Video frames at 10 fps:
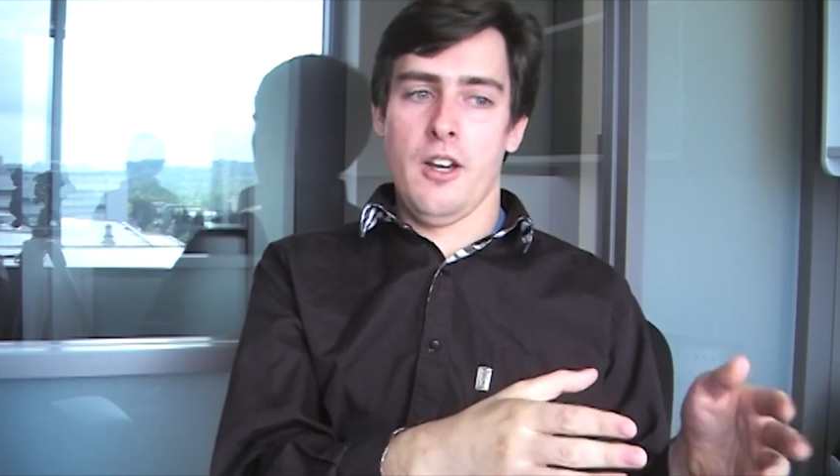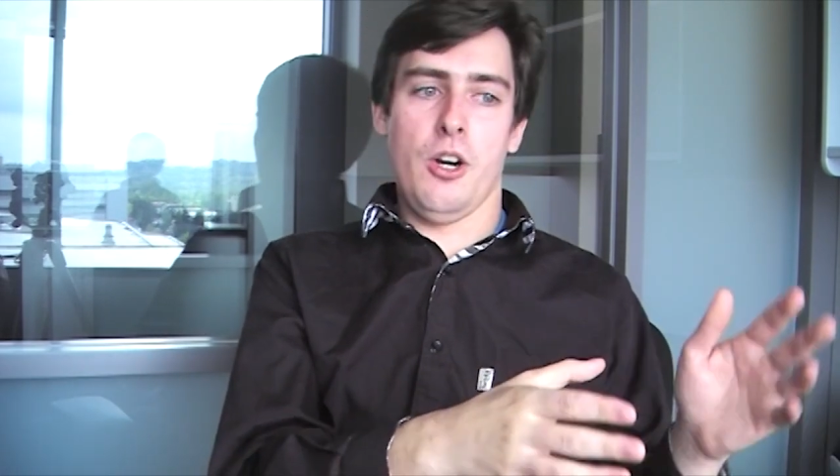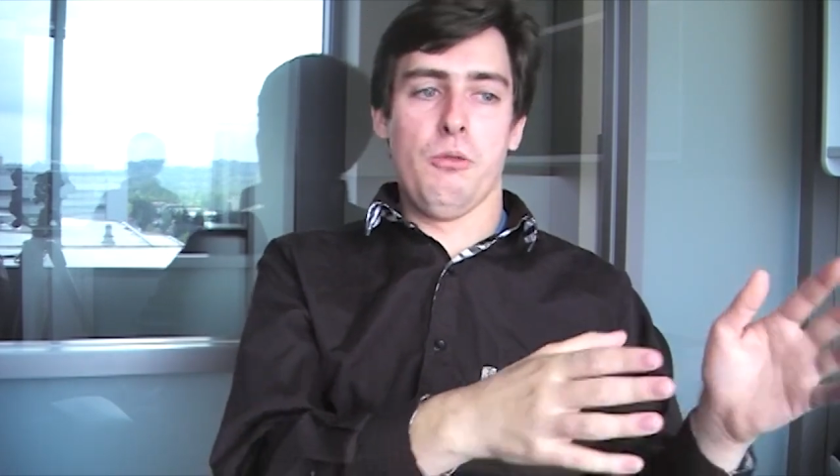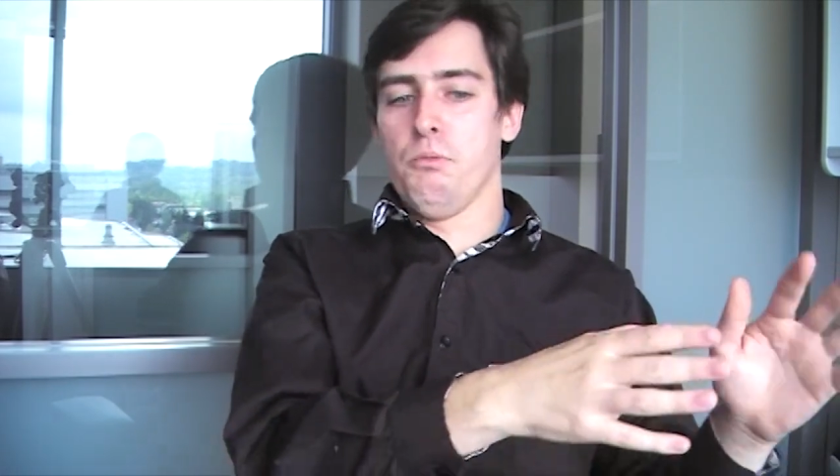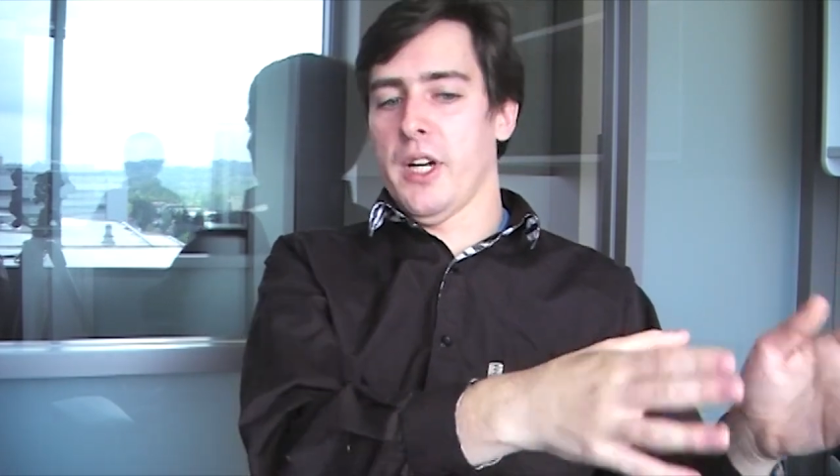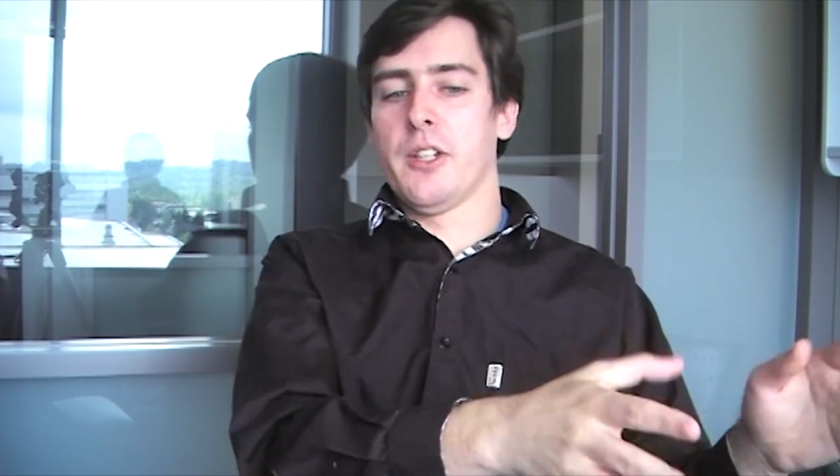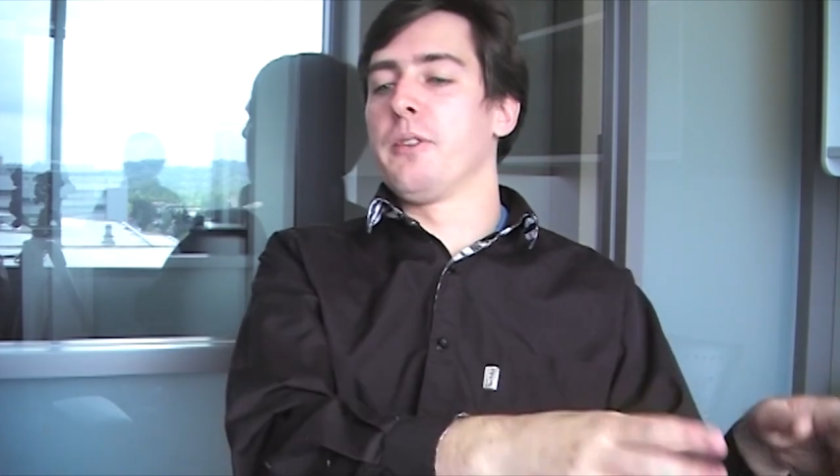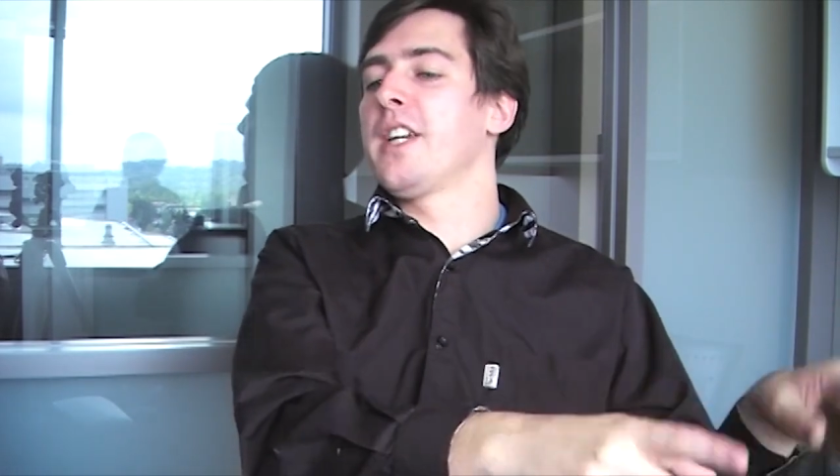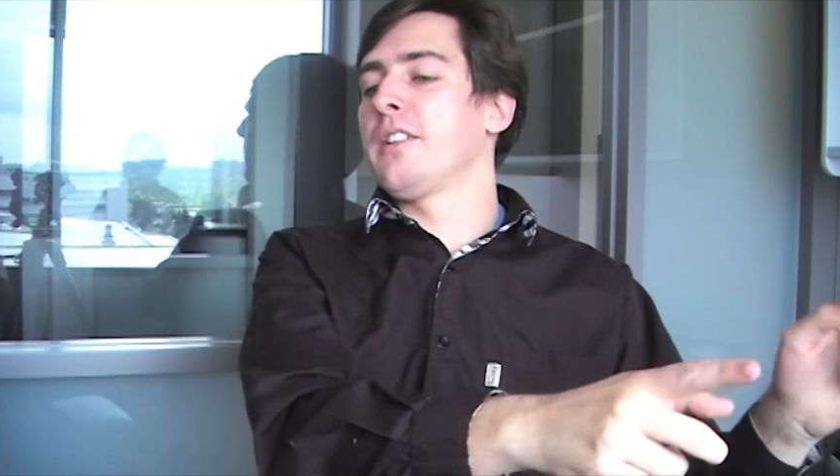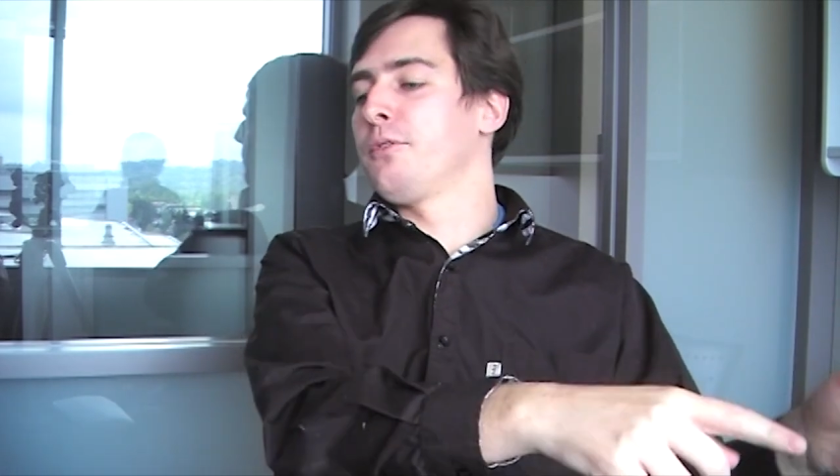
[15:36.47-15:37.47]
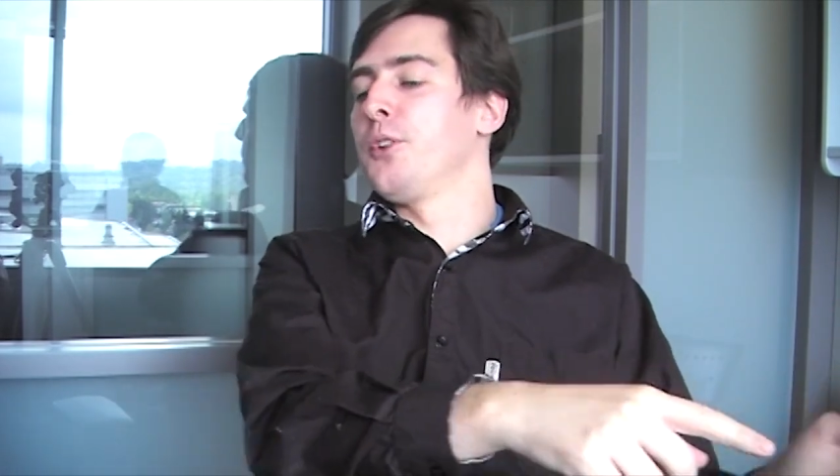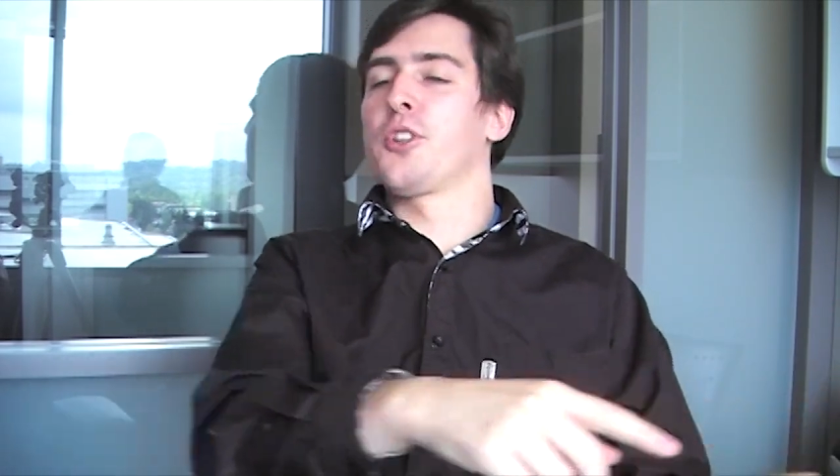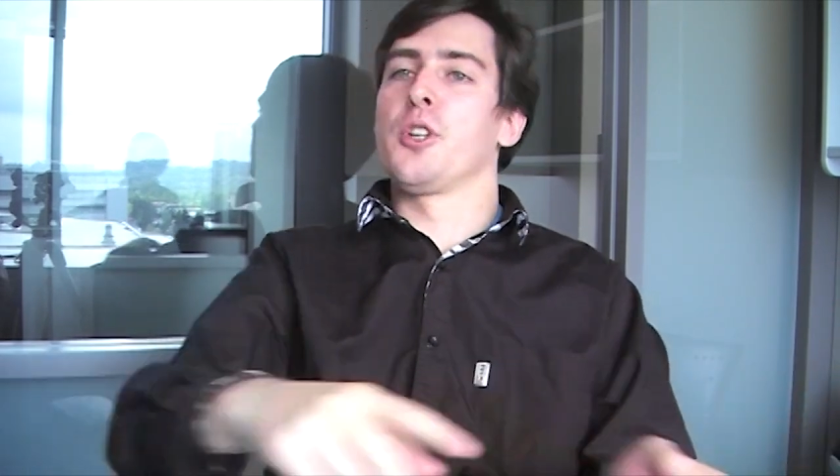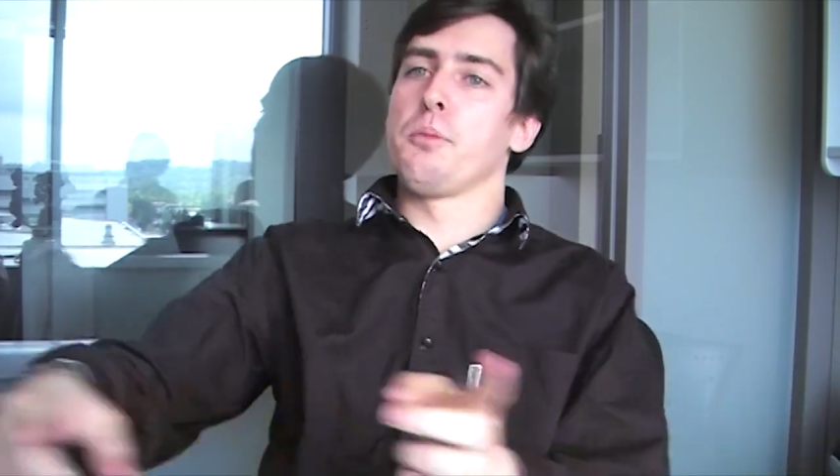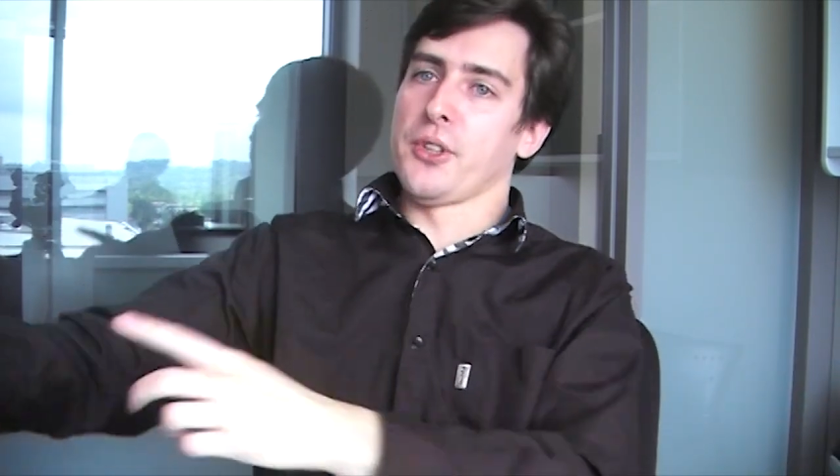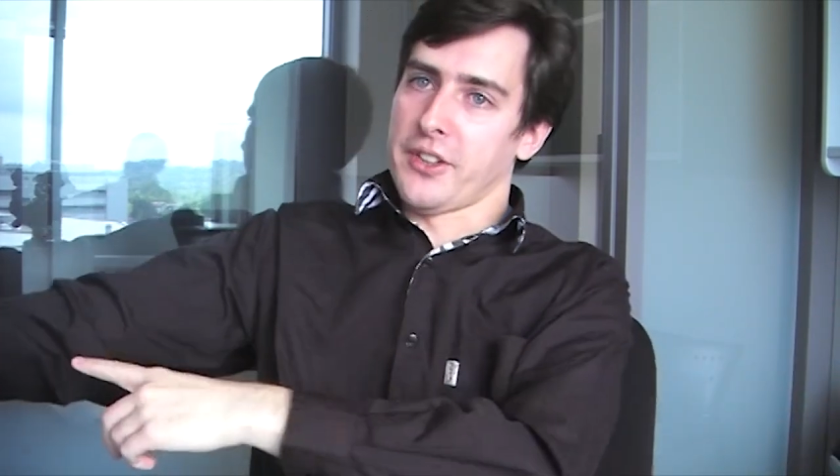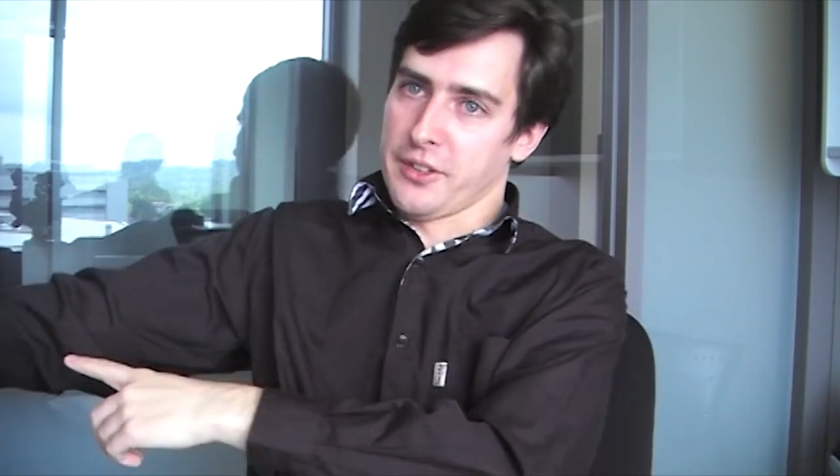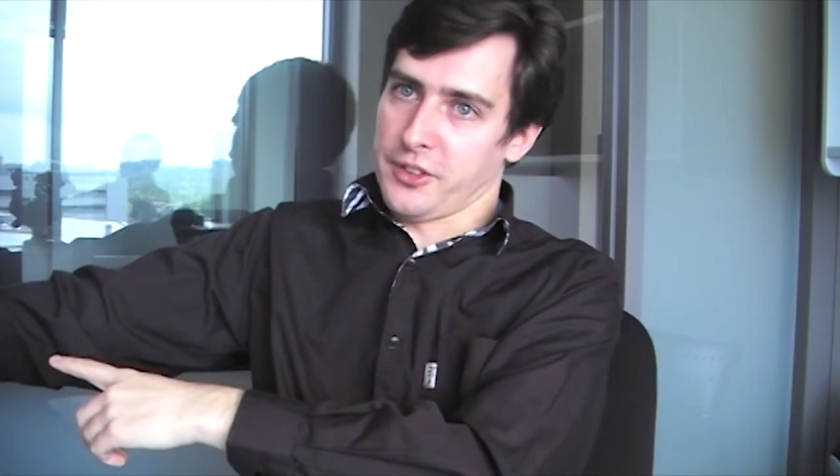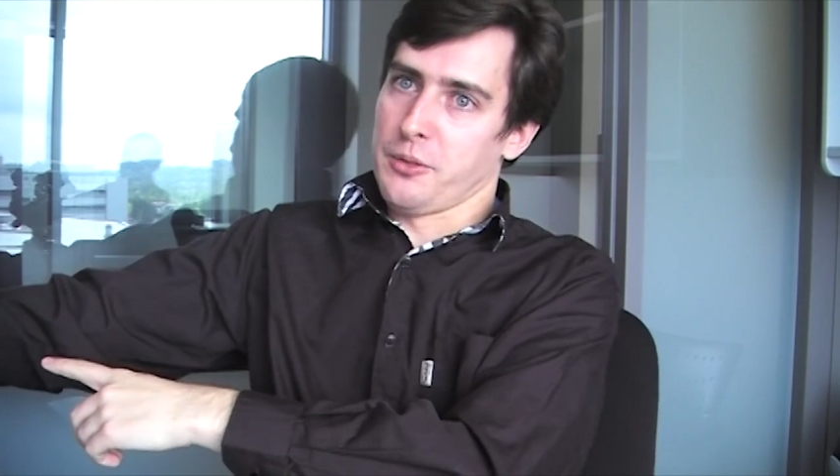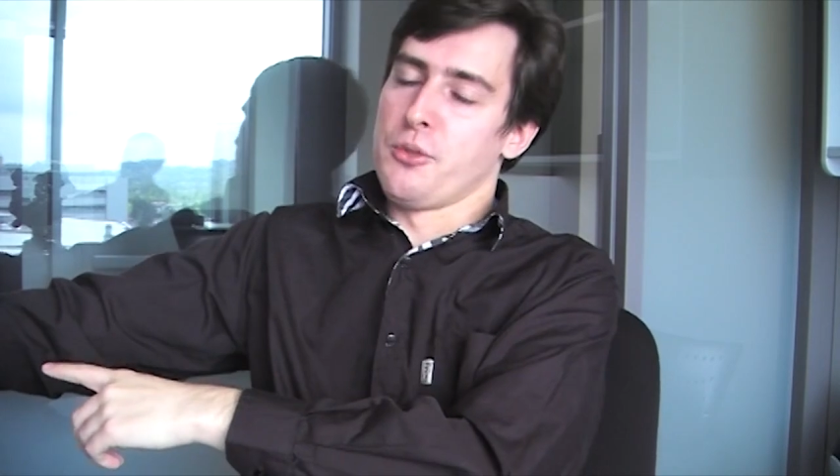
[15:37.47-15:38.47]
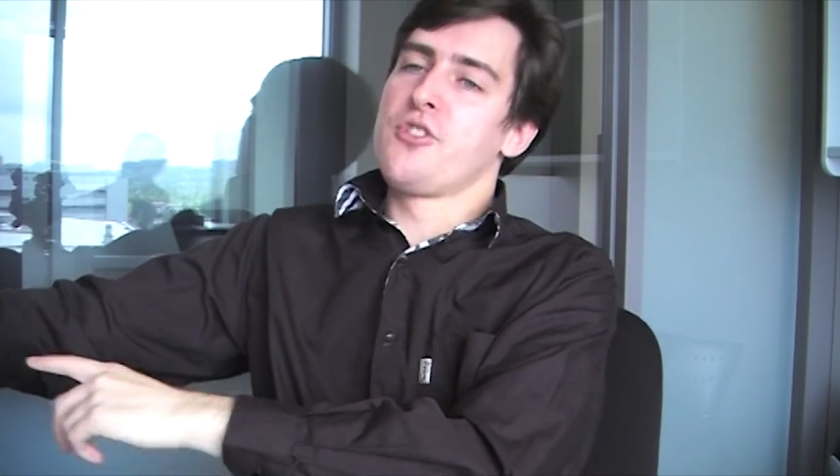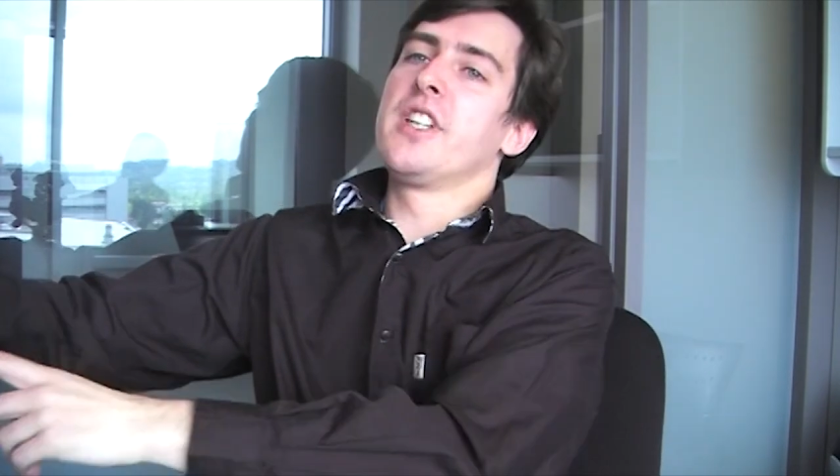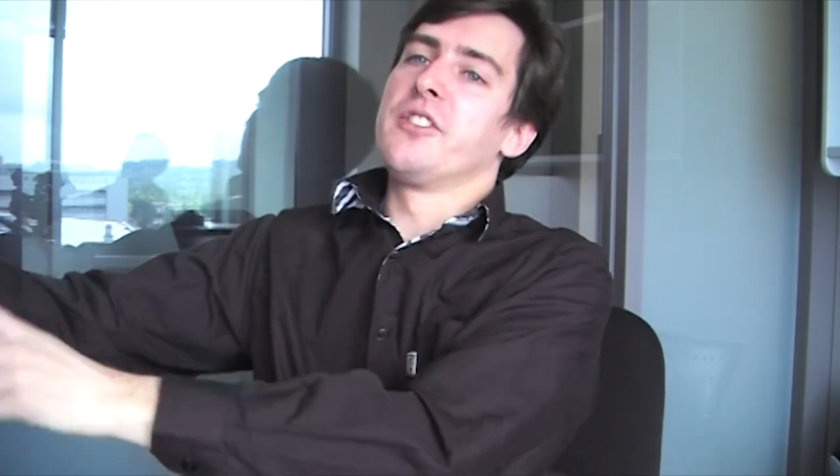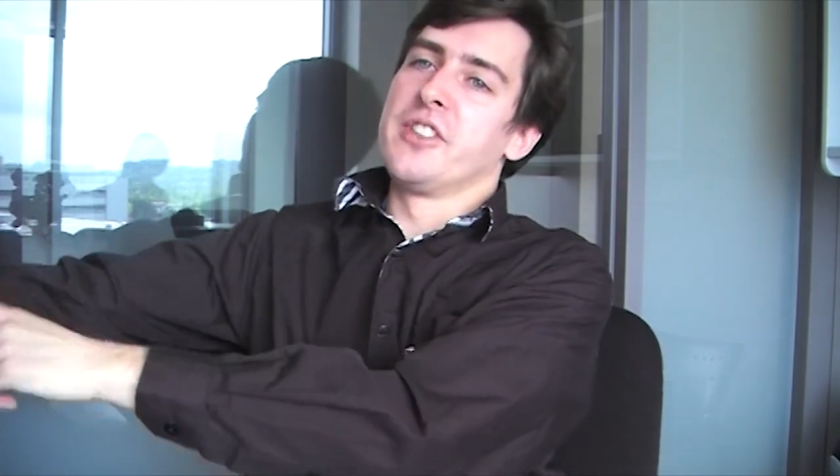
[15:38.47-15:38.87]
oh, by the way, I've woken up on a different machine,